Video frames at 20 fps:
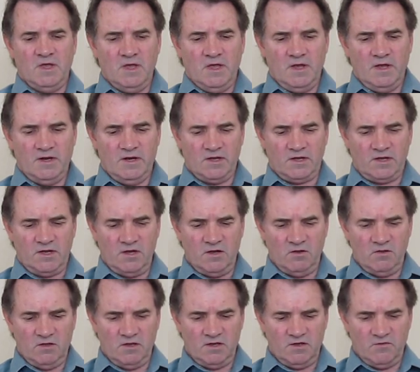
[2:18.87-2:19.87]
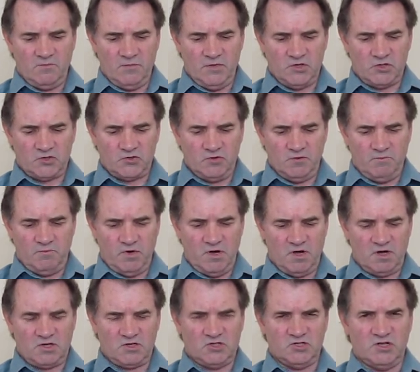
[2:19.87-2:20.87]
and the killing of Mr.
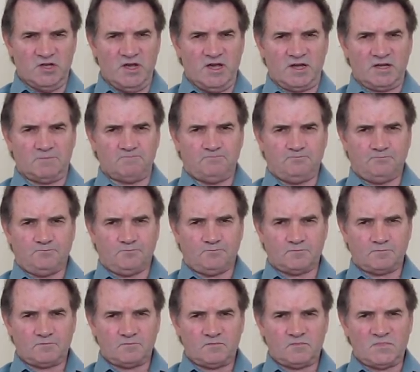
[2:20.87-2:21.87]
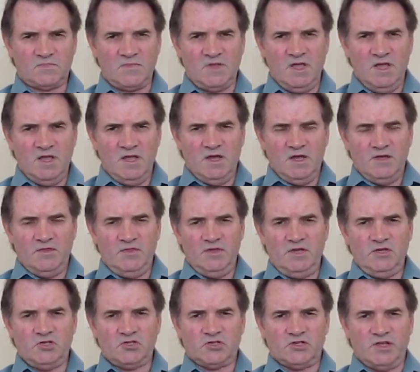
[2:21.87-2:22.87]
Buczek,
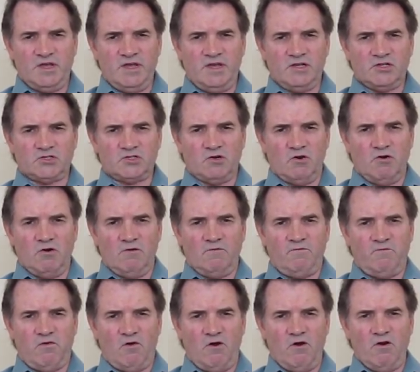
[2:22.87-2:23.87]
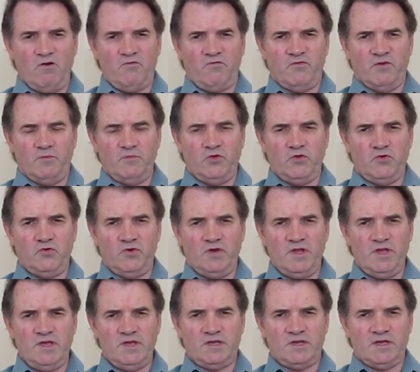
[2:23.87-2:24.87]
these things are far from
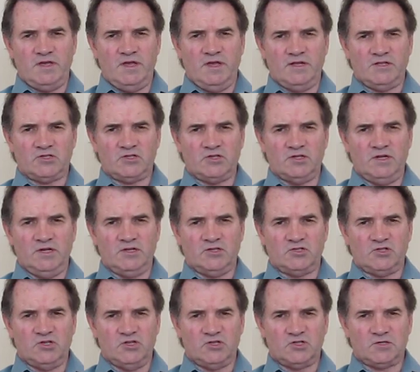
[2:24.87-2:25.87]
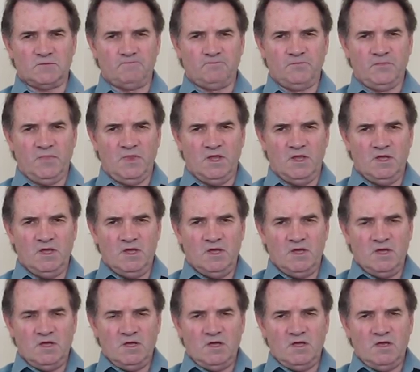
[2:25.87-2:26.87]
unique incidences.
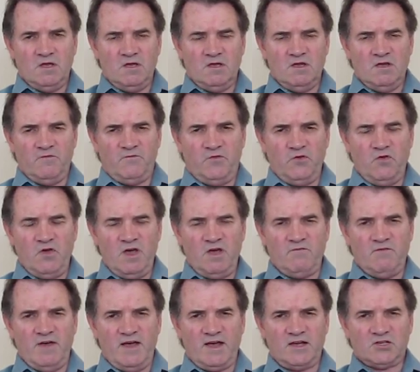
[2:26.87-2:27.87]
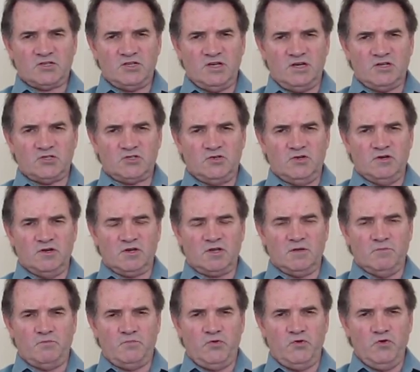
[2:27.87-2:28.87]
If you have access to a
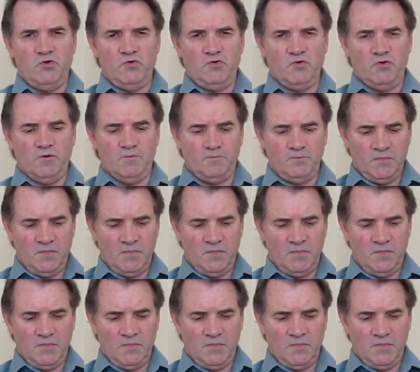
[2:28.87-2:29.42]
computer,